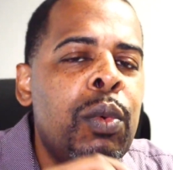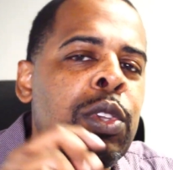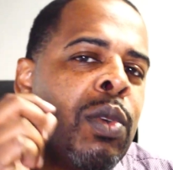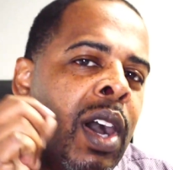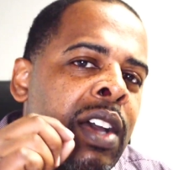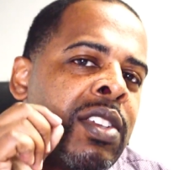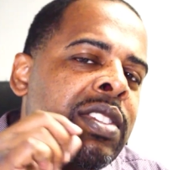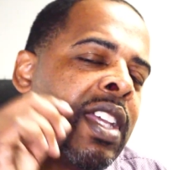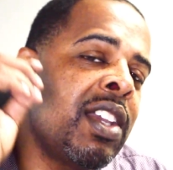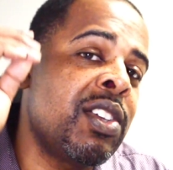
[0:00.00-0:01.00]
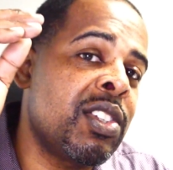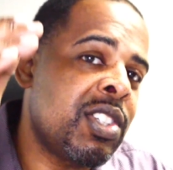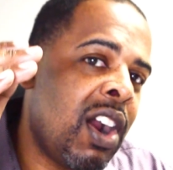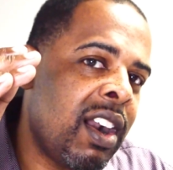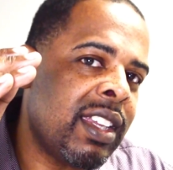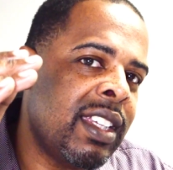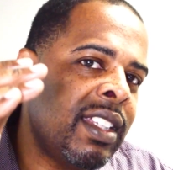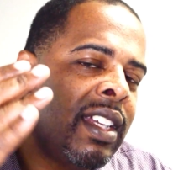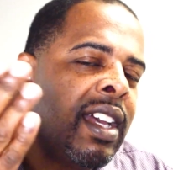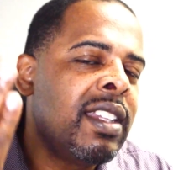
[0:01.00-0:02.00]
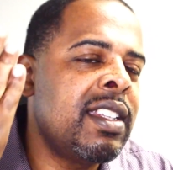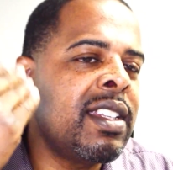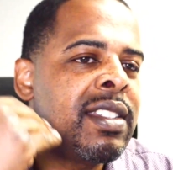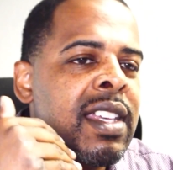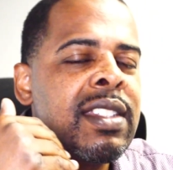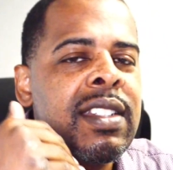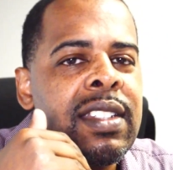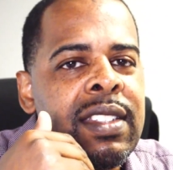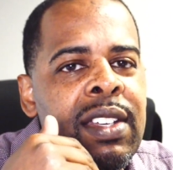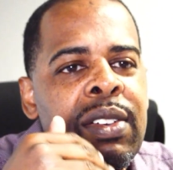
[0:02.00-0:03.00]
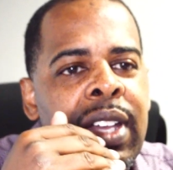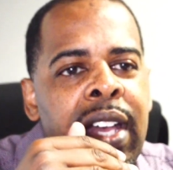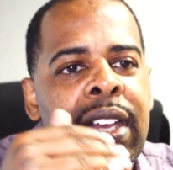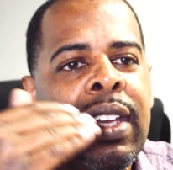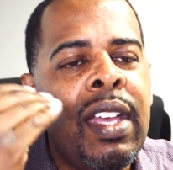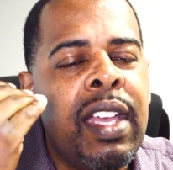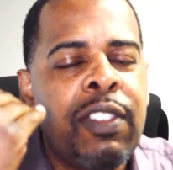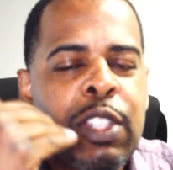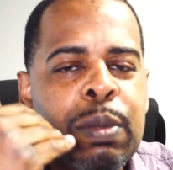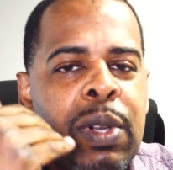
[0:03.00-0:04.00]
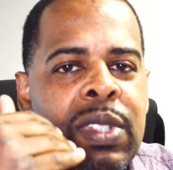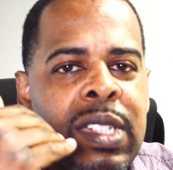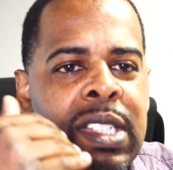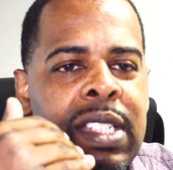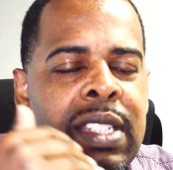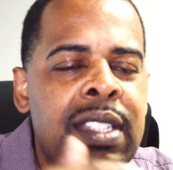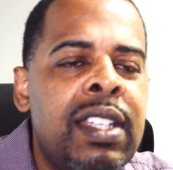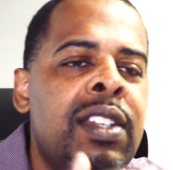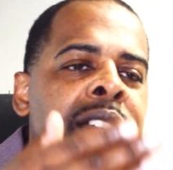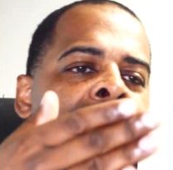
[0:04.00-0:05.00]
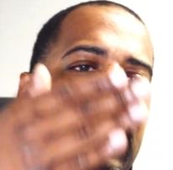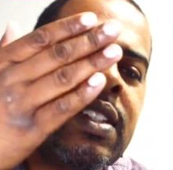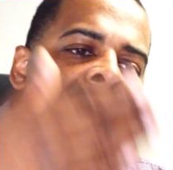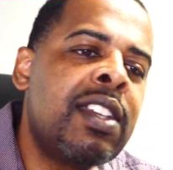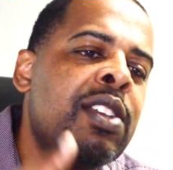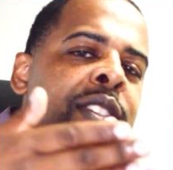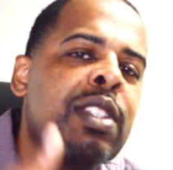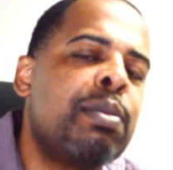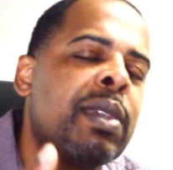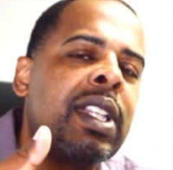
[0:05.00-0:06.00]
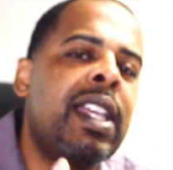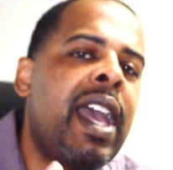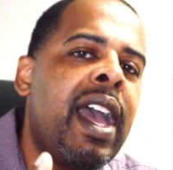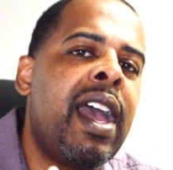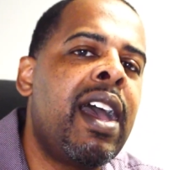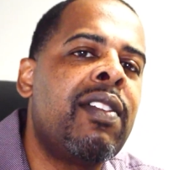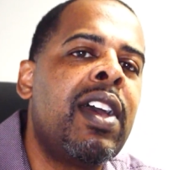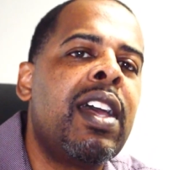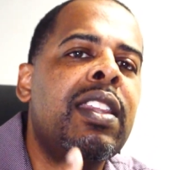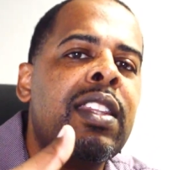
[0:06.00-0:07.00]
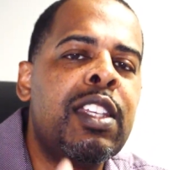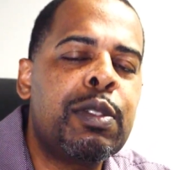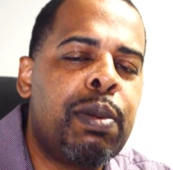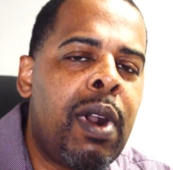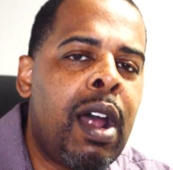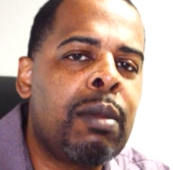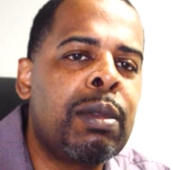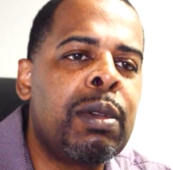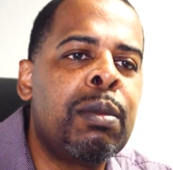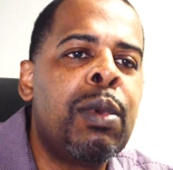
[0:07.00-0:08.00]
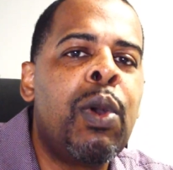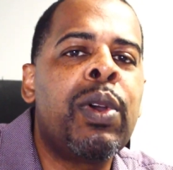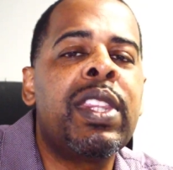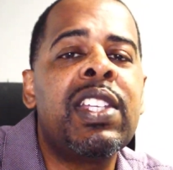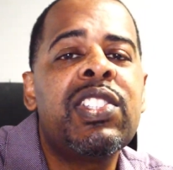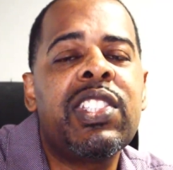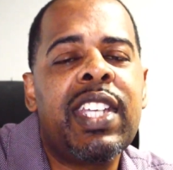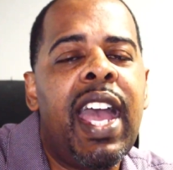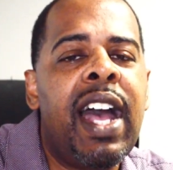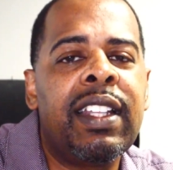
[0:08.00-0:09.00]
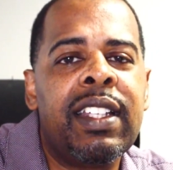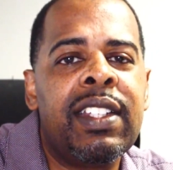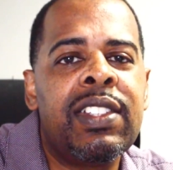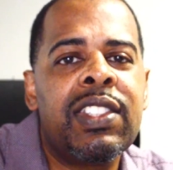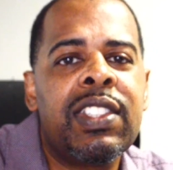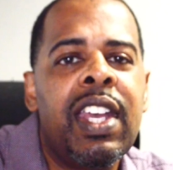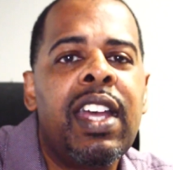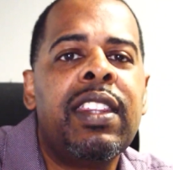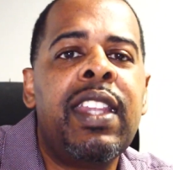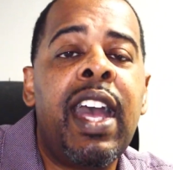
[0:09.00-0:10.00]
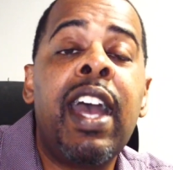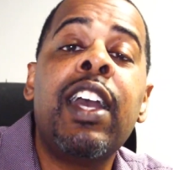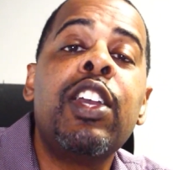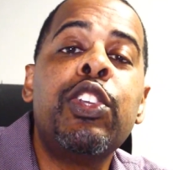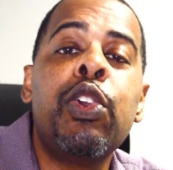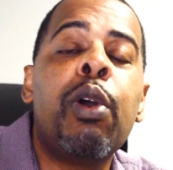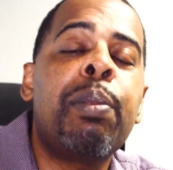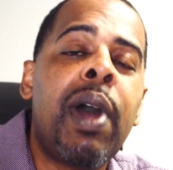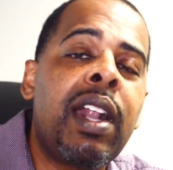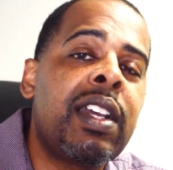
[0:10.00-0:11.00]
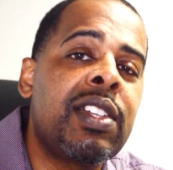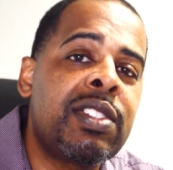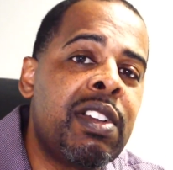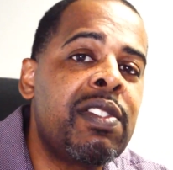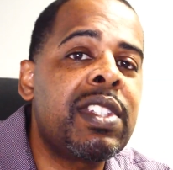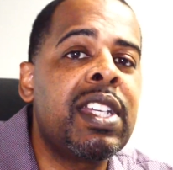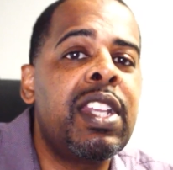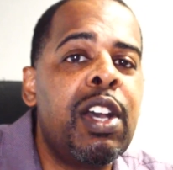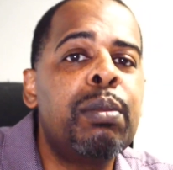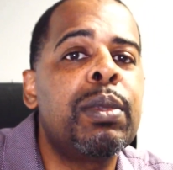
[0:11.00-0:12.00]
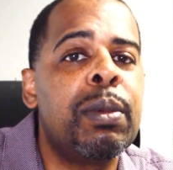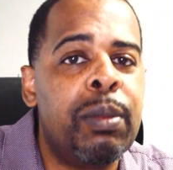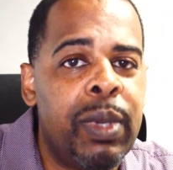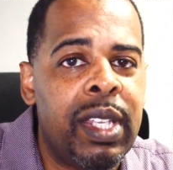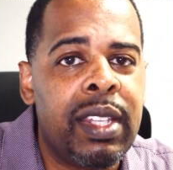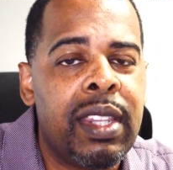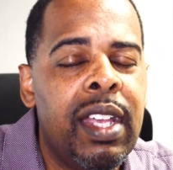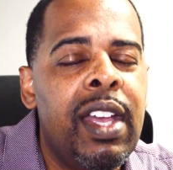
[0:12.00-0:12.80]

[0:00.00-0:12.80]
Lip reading: When you understand your target, then it's easy to say, okay, if this person is a senior, seniors typically have this problem or this challenge that your product or service can help them with.